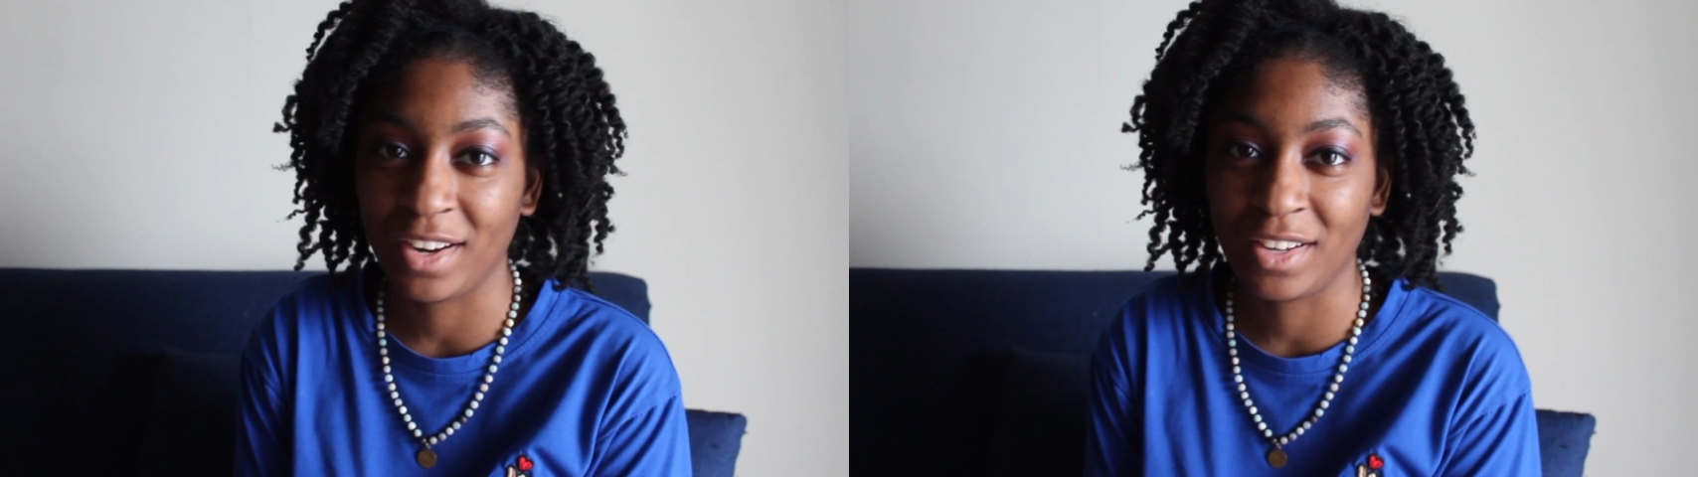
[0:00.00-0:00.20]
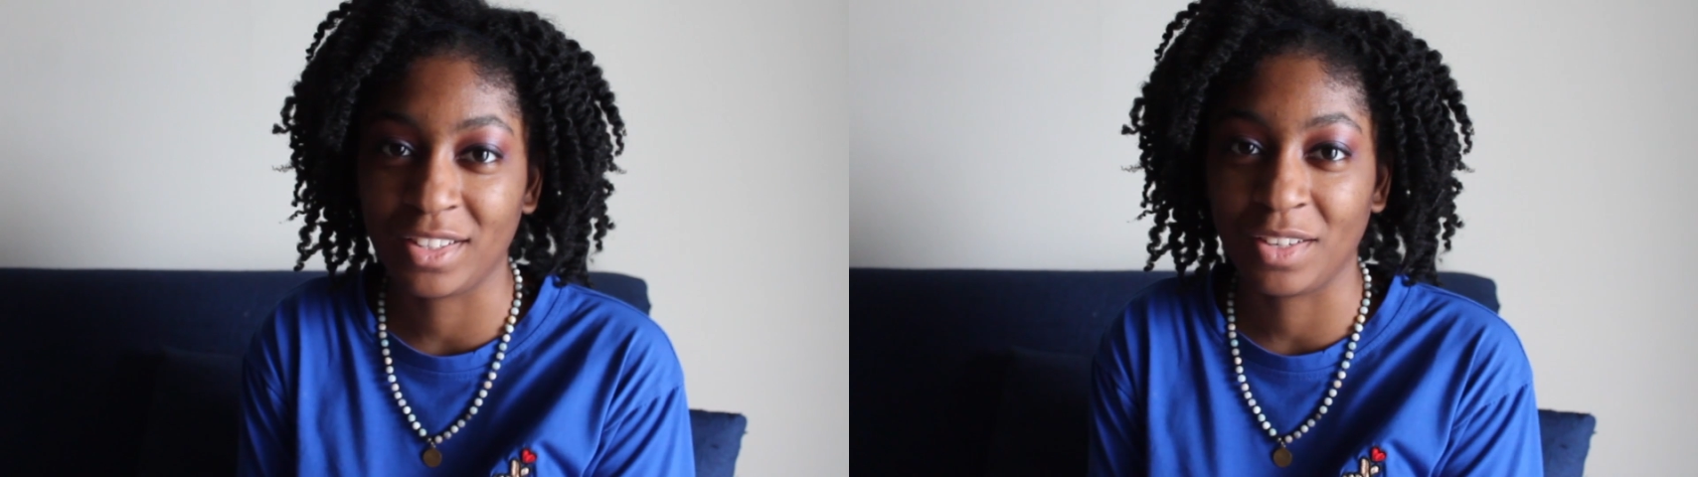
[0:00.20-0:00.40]

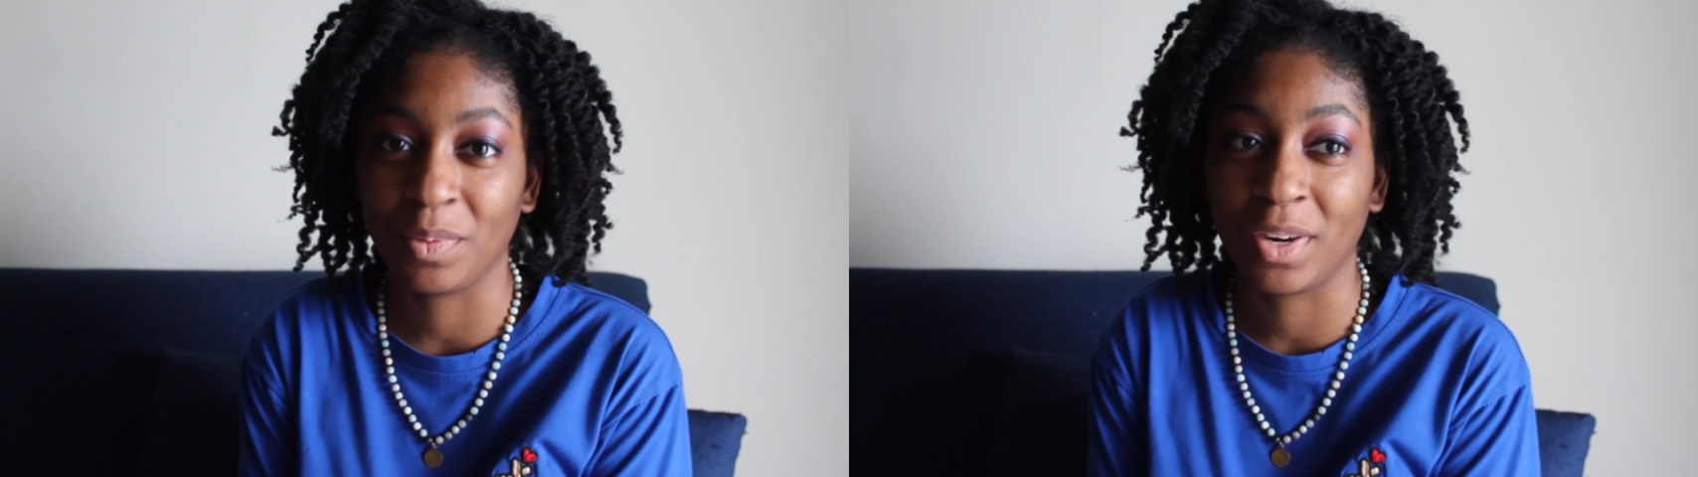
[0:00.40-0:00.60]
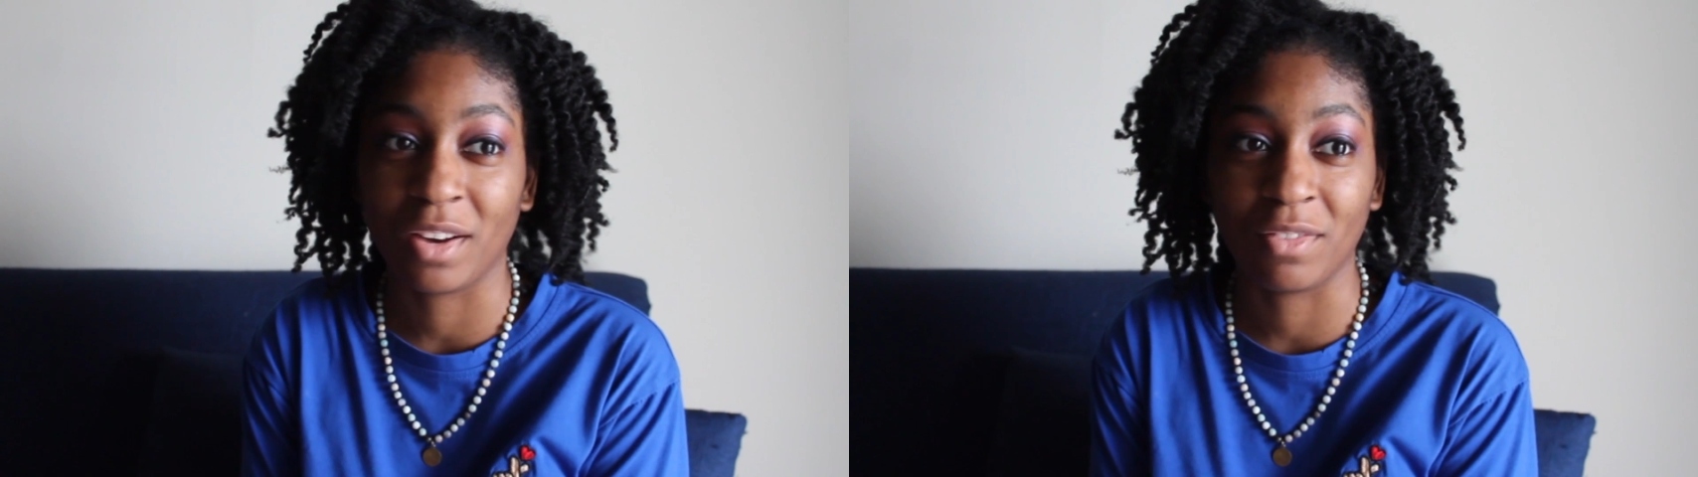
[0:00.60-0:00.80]
He did
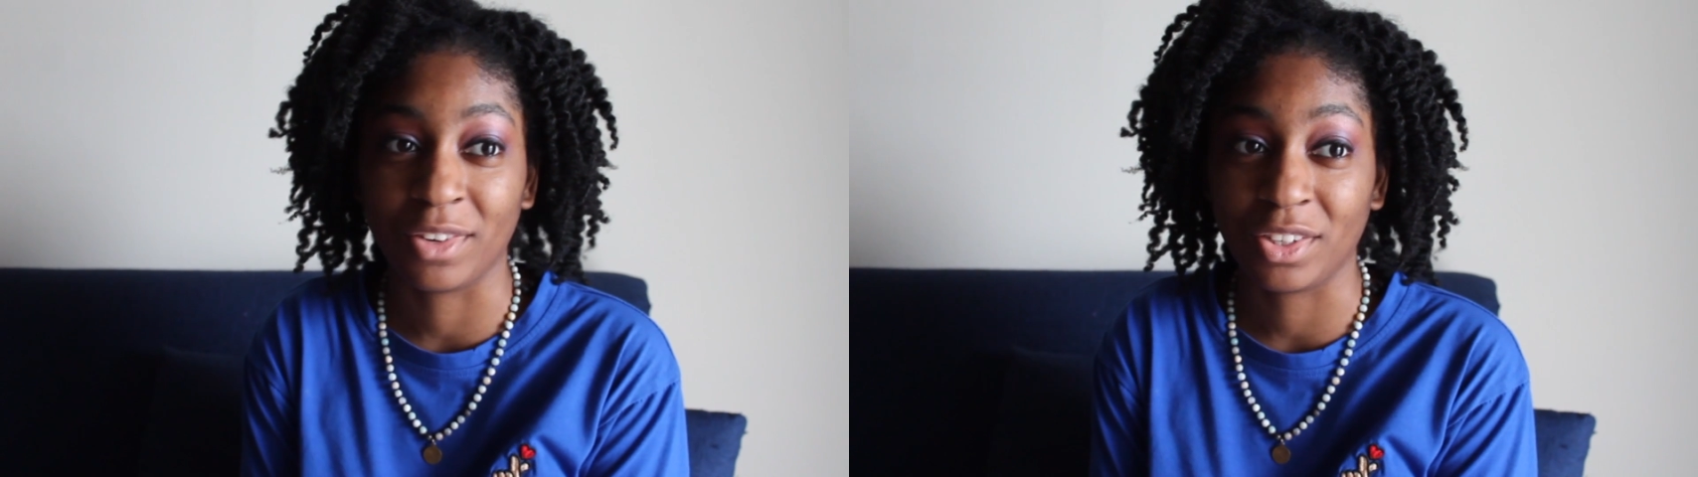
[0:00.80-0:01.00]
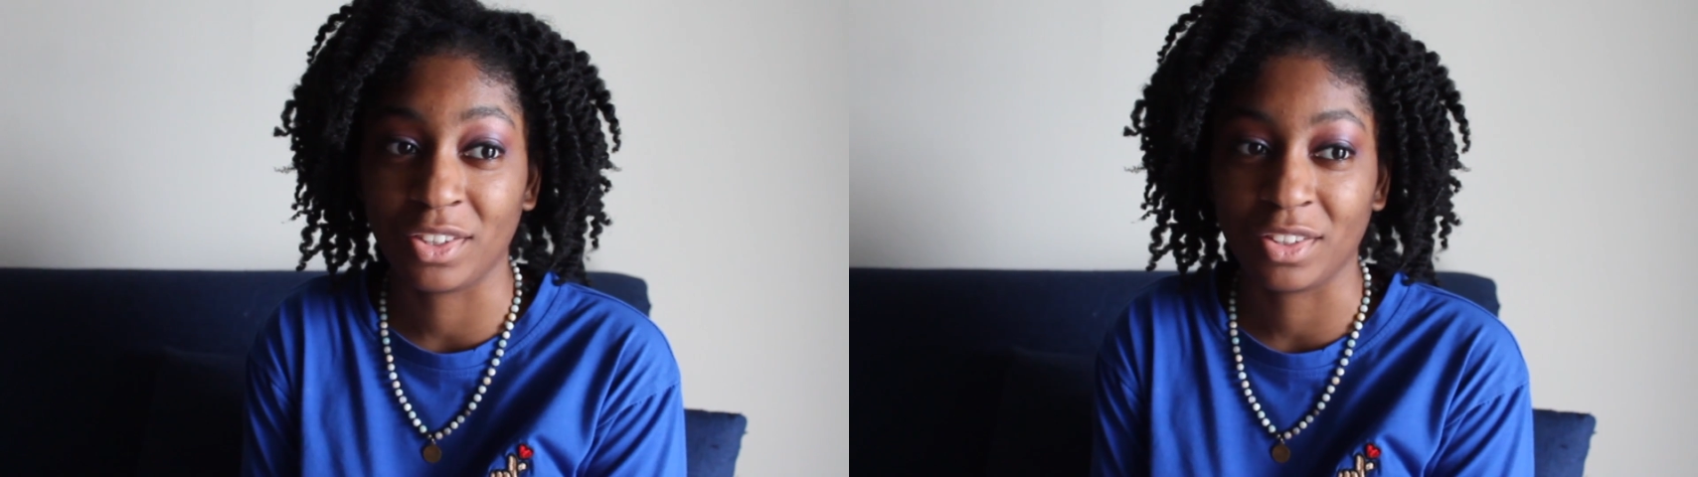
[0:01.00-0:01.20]
whatever
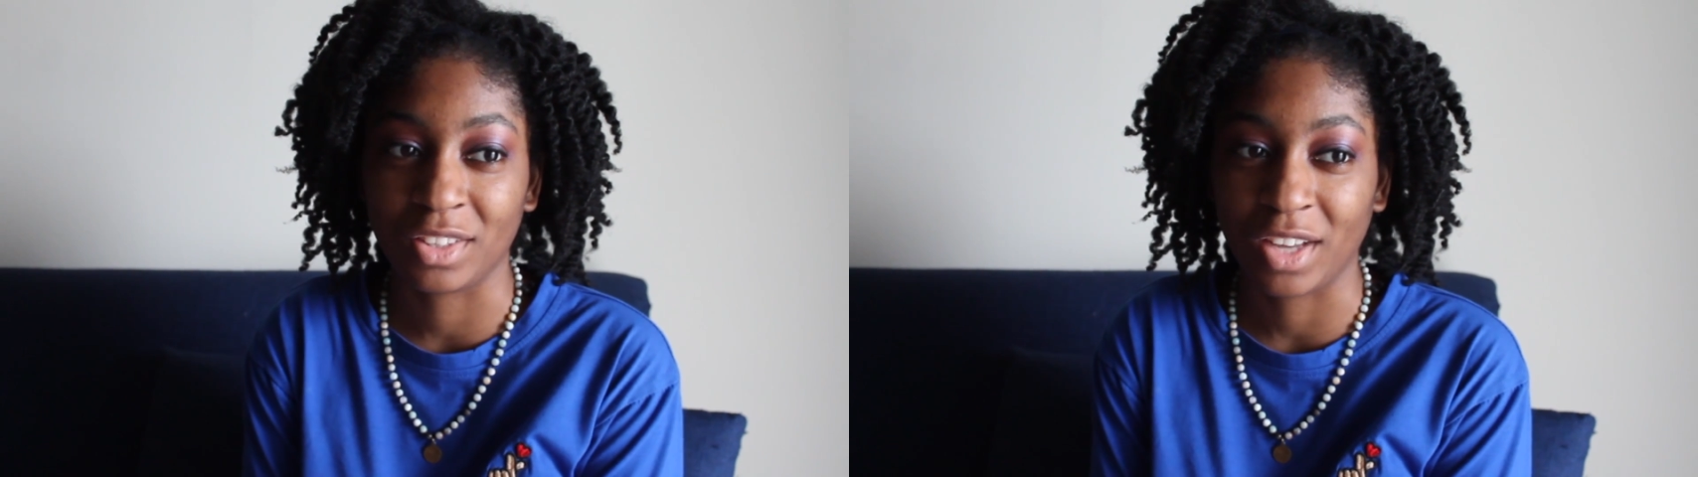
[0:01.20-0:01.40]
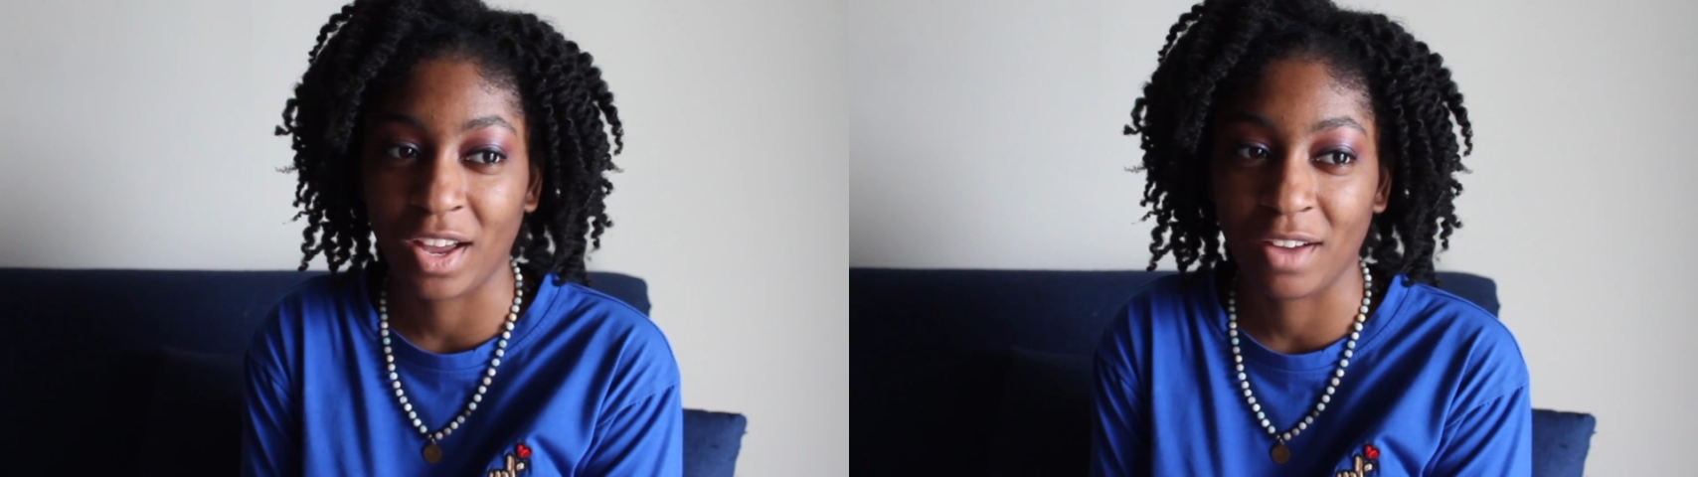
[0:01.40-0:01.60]
it took
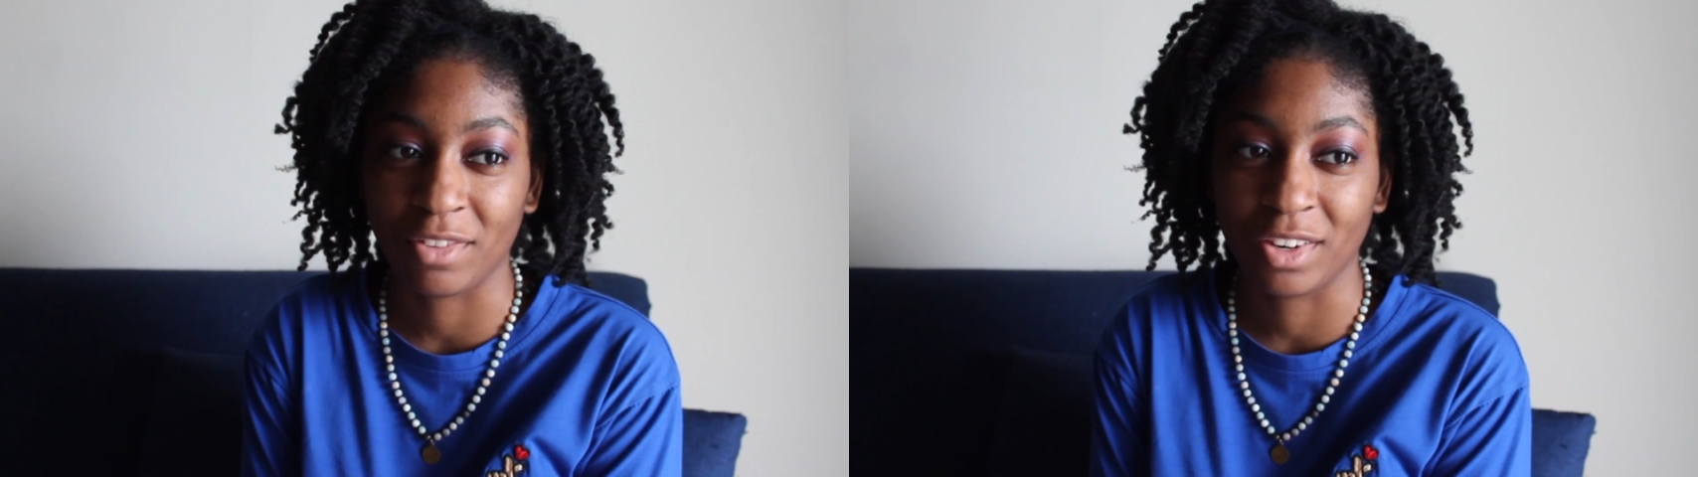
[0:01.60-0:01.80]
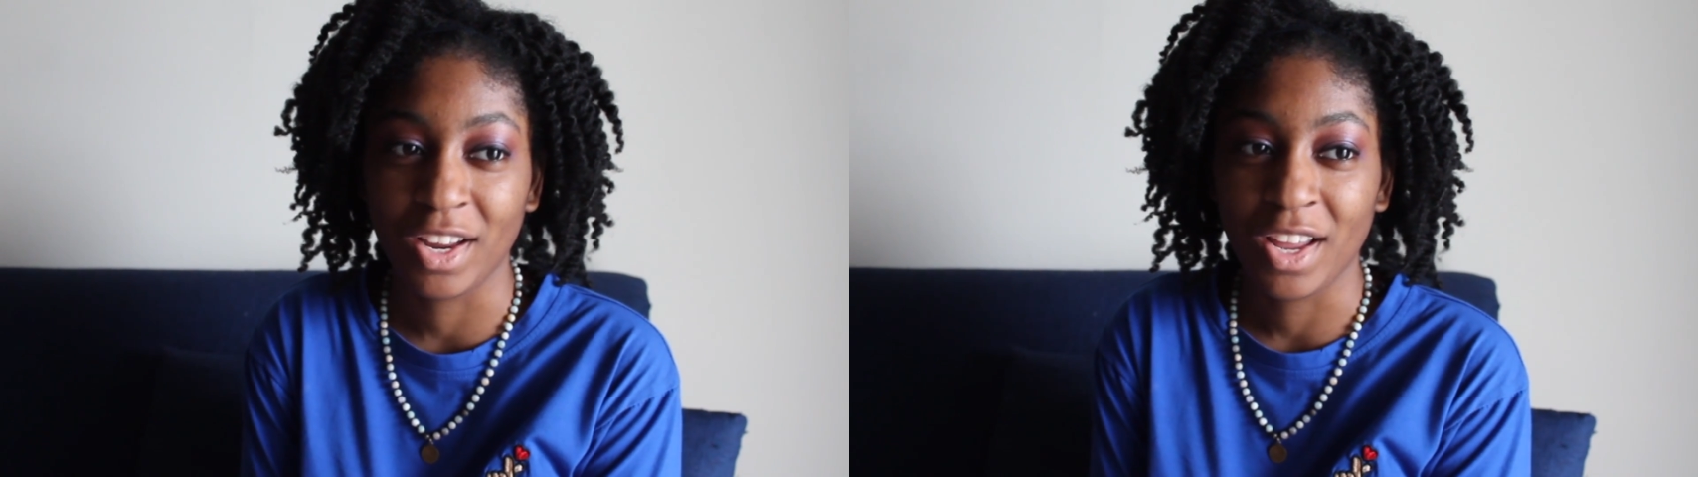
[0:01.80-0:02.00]
to have
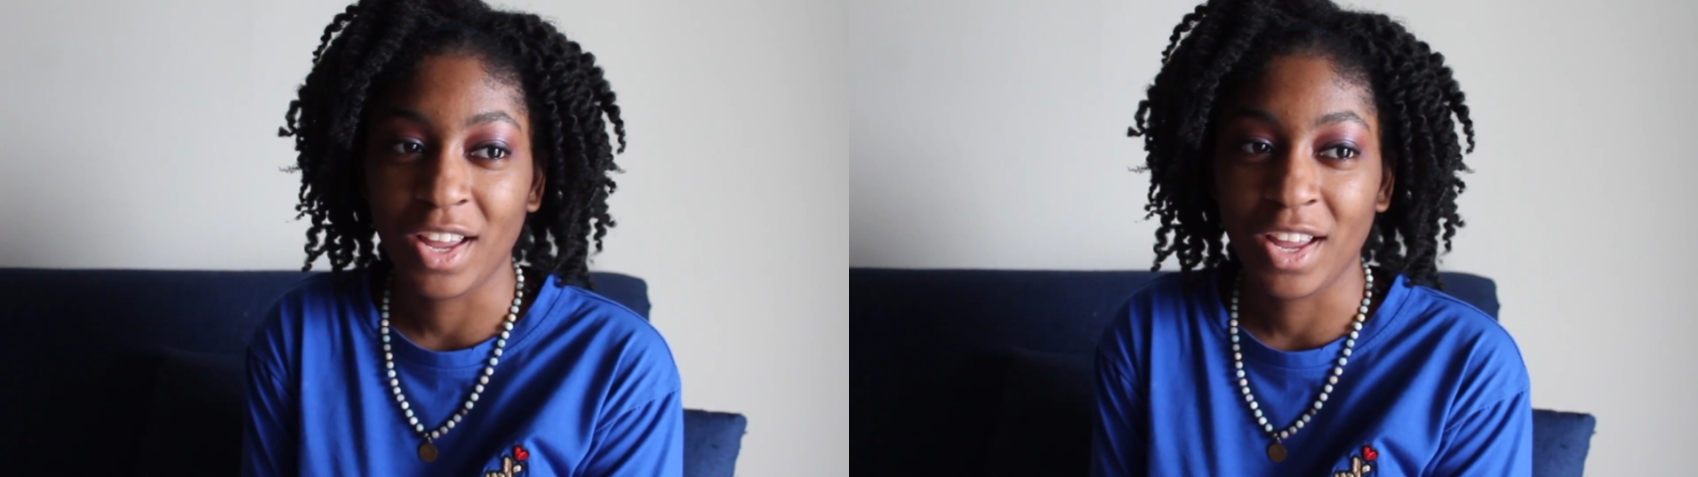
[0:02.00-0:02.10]
her.